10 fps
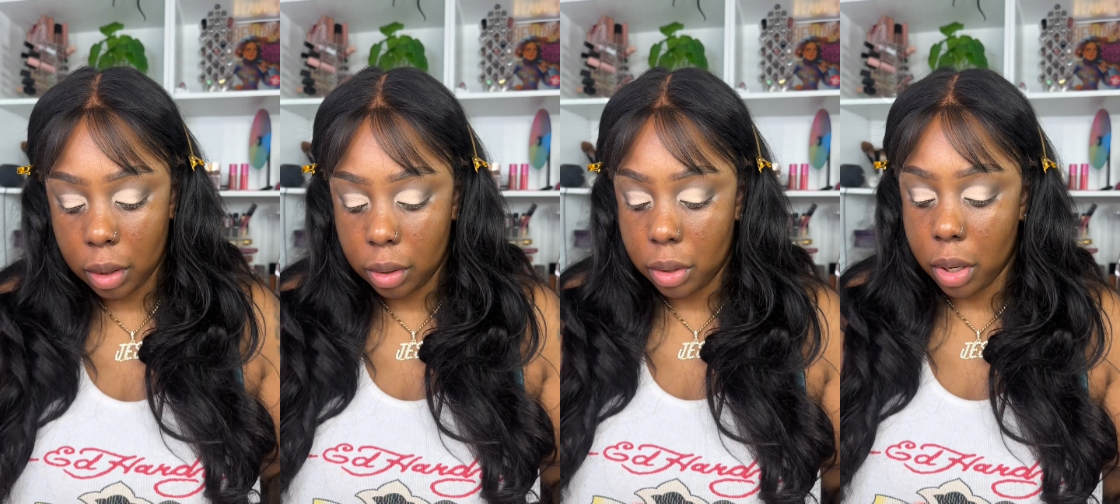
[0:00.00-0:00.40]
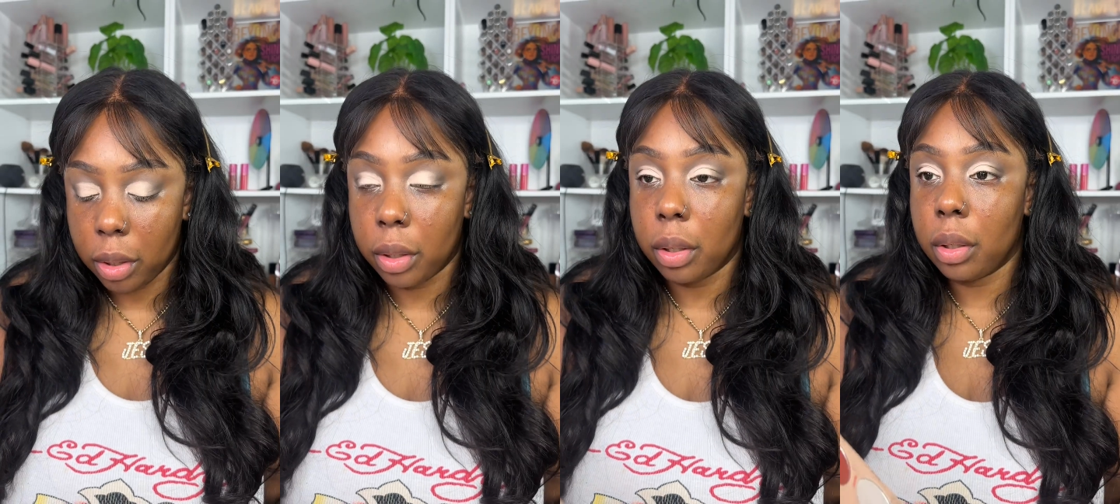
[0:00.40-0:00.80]
a
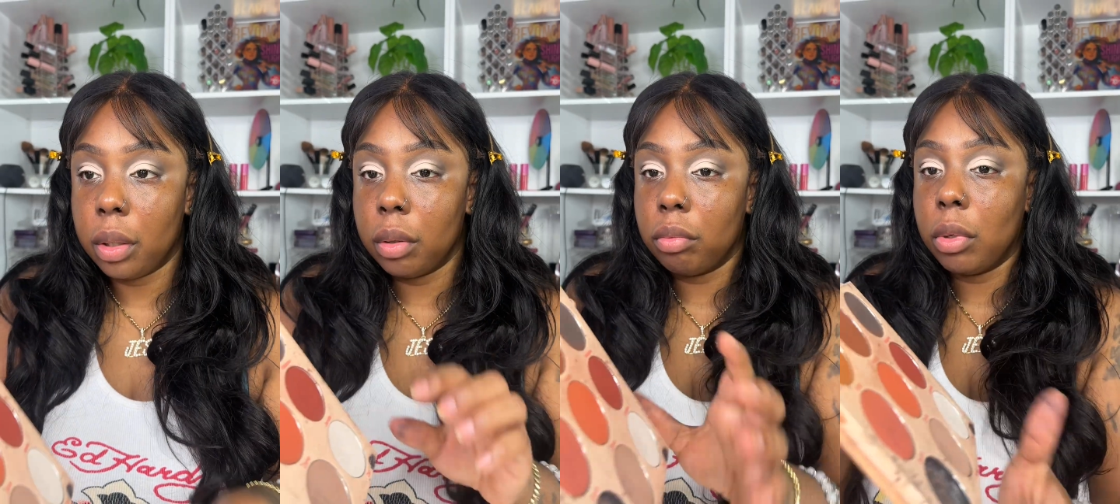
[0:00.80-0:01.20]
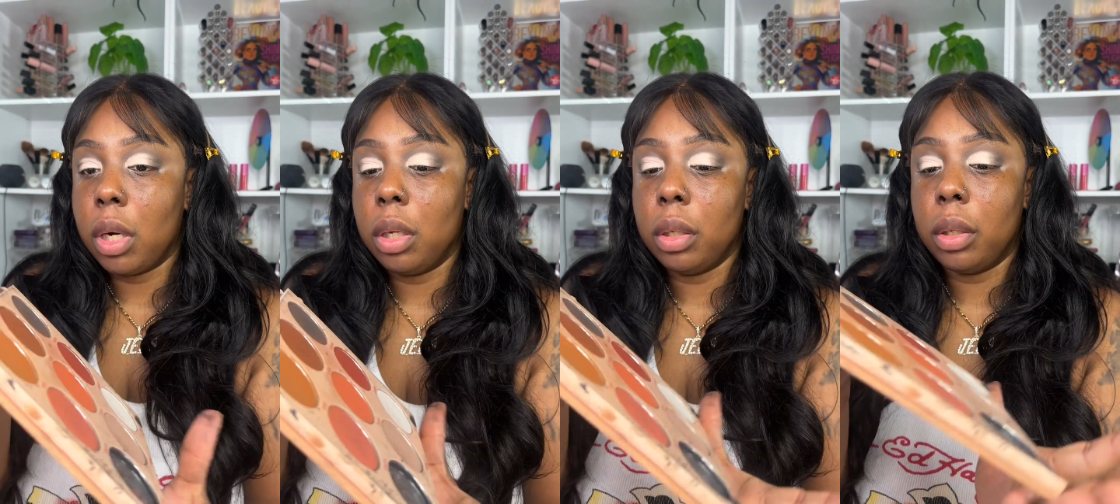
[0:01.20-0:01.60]
darker
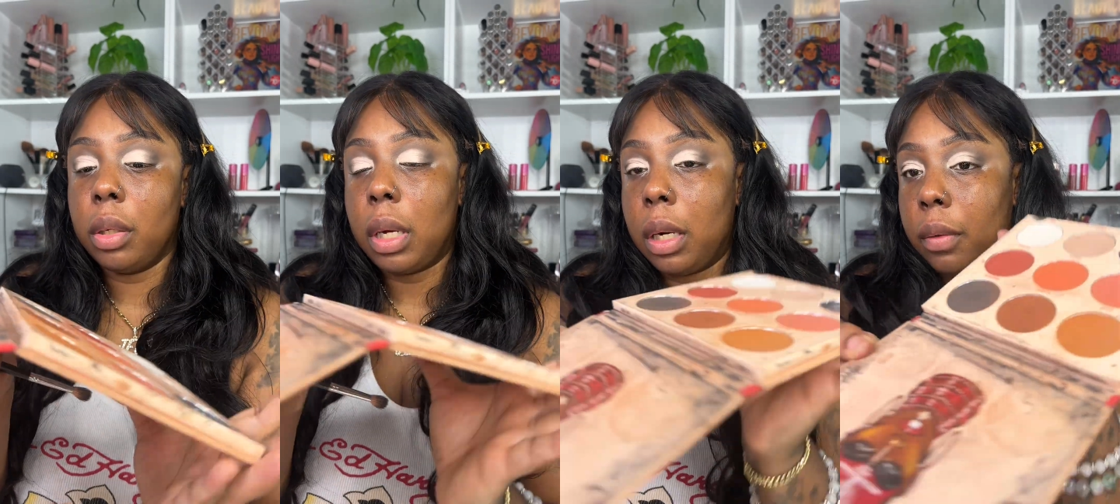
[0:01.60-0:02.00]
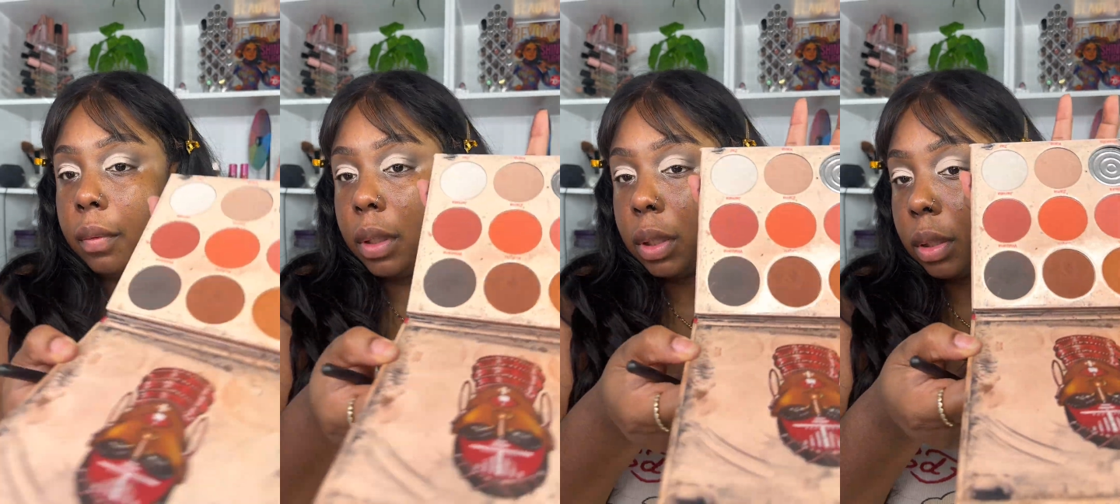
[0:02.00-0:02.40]
color out of
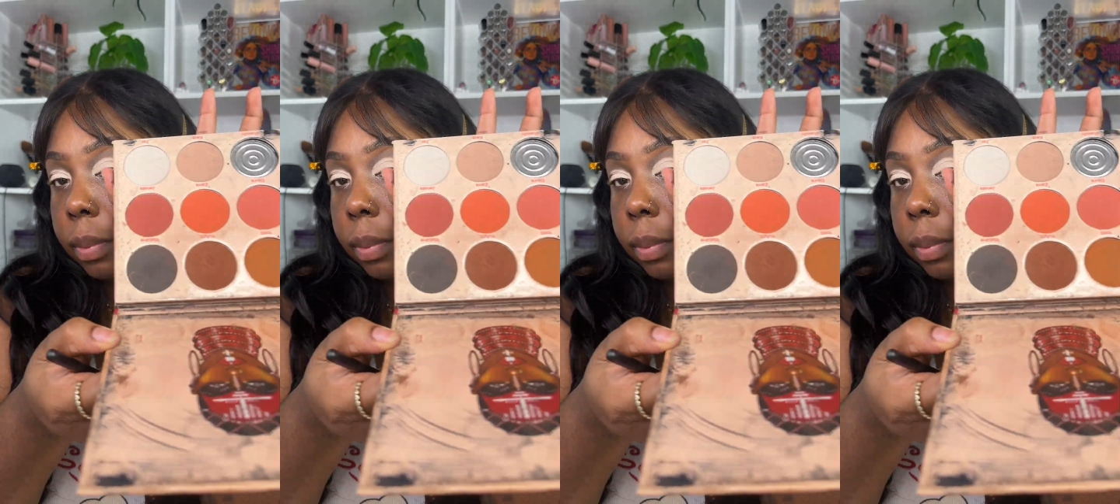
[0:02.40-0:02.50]
this